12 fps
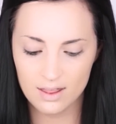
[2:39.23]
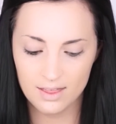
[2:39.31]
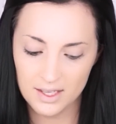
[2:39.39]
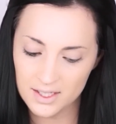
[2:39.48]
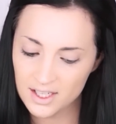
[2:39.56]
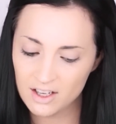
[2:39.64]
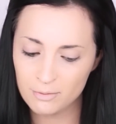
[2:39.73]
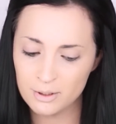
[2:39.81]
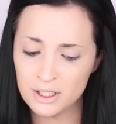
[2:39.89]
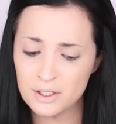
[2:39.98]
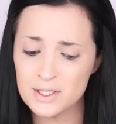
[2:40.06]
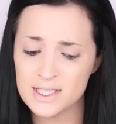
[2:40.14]
Then I've
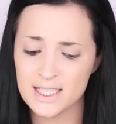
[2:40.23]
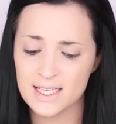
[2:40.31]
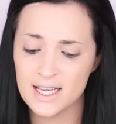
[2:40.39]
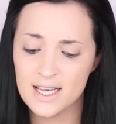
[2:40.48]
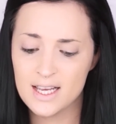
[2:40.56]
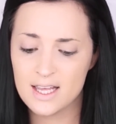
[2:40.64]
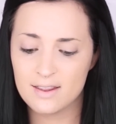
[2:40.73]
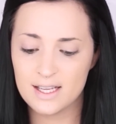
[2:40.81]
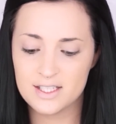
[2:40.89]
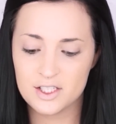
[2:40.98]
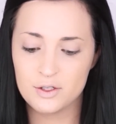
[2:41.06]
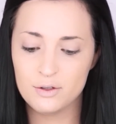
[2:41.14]
been using
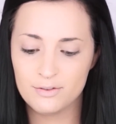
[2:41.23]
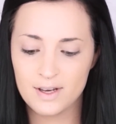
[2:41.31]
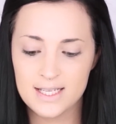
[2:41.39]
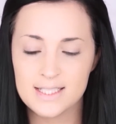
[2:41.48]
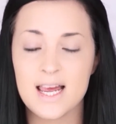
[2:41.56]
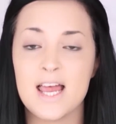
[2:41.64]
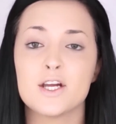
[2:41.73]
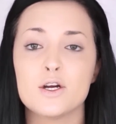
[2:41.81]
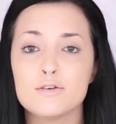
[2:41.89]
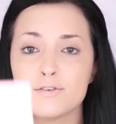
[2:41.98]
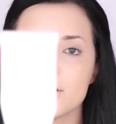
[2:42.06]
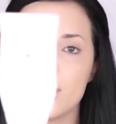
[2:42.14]
the Faced
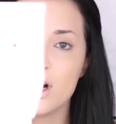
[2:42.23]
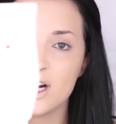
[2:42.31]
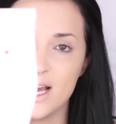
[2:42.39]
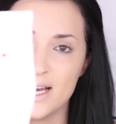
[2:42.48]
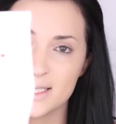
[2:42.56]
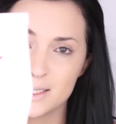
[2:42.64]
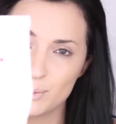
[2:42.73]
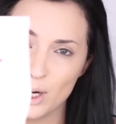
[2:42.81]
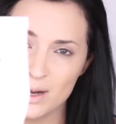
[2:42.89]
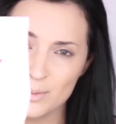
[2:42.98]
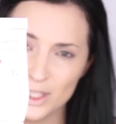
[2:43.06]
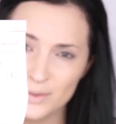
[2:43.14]
Hangover Rx
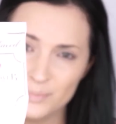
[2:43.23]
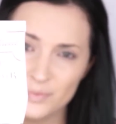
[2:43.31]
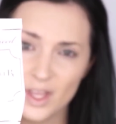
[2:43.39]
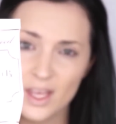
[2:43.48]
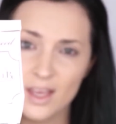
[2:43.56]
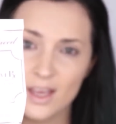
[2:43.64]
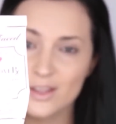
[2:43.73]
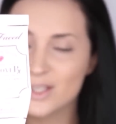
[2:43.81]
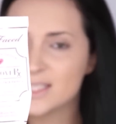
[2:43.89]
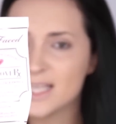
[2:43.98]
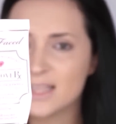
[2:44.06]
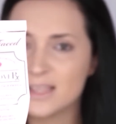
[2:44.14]
primer. It
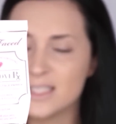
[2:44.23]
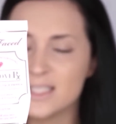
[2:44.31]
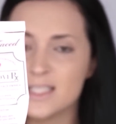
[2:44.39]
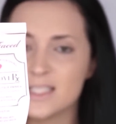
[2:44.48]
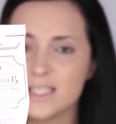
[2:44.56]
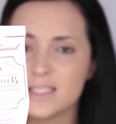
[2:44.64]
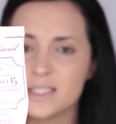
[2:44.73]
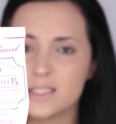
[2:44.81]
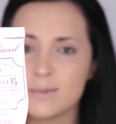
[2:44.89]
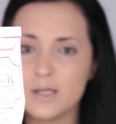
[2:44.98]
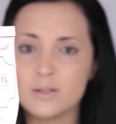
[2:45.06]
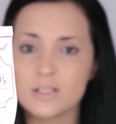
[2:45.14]
looks like this. It
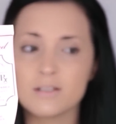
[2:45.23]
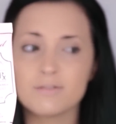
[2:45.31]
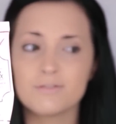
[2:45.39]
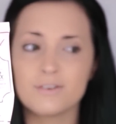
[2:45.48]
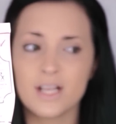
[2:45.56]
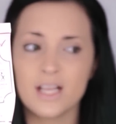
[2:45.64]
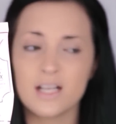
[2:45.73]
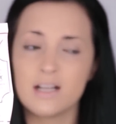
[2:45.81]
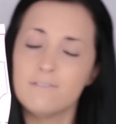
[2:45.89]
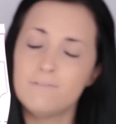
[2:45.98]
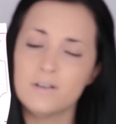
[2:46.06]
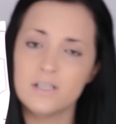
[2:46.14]
smells
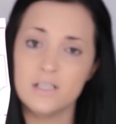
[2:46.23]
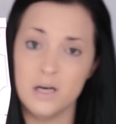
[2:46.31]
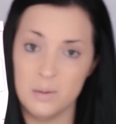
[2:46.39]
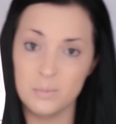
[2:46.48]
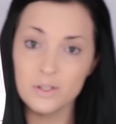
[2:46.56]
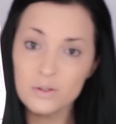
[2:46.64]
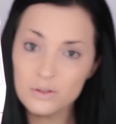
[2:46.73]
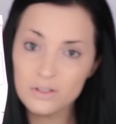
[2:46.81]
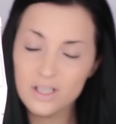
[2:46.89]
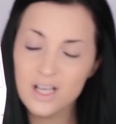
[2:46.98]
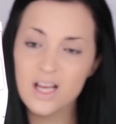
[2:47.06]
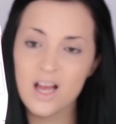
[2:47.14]
freaking
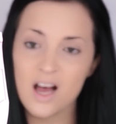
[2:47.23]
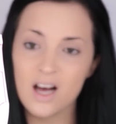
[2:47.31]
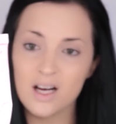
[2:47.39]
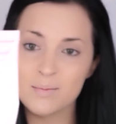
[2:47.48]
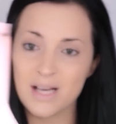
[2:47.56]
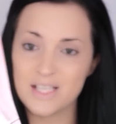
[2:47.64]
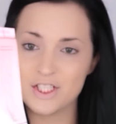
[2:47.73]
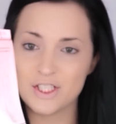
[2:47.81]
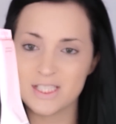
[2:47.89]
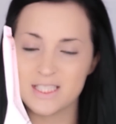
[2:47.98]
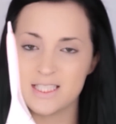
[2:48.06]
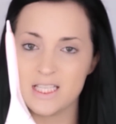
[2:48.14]
phenomenal. As
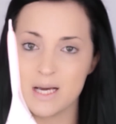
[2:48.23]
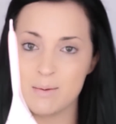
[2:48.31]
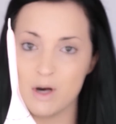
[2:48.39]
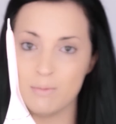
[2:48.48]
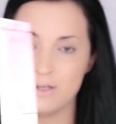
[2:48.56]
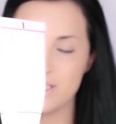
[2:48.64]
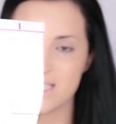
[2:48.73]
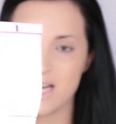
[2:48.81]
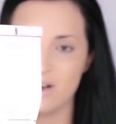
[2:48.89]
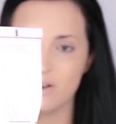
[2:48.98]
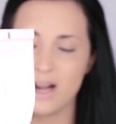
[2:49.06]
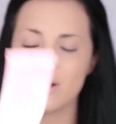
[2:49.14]
you can see, I'm almost
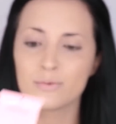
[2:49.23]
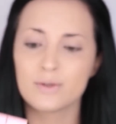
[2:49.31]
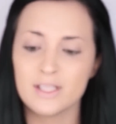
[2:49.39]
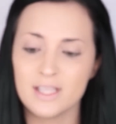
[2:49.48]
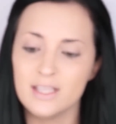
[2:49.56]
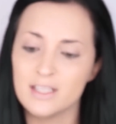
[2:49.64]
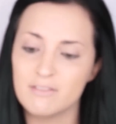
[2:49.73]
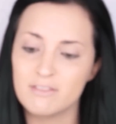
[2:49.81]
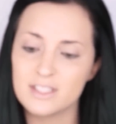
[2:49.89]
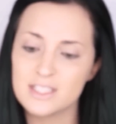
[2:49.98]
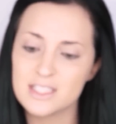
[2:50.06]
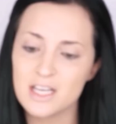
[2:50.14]
out. I really
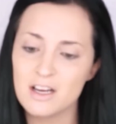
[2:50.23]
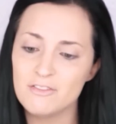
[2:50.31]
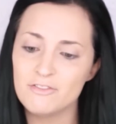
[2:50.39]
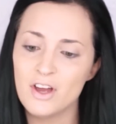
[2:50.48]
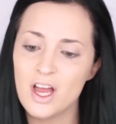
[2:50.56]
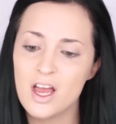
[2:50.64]
love this stuff.